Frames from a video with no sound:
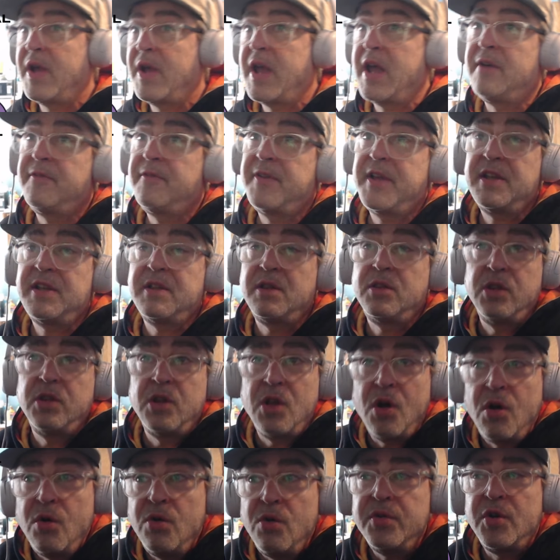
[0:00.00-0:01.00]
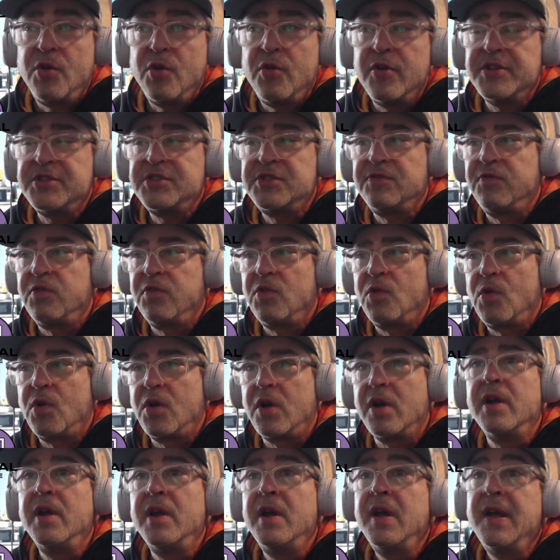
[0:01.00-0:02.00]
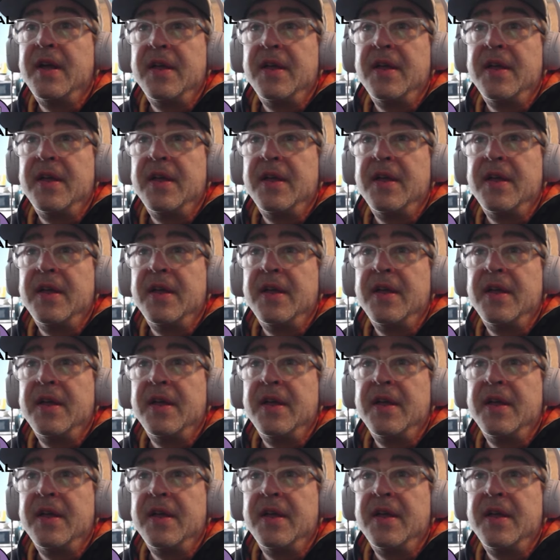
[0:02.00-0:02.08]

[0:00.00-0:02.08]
have a low noise floor,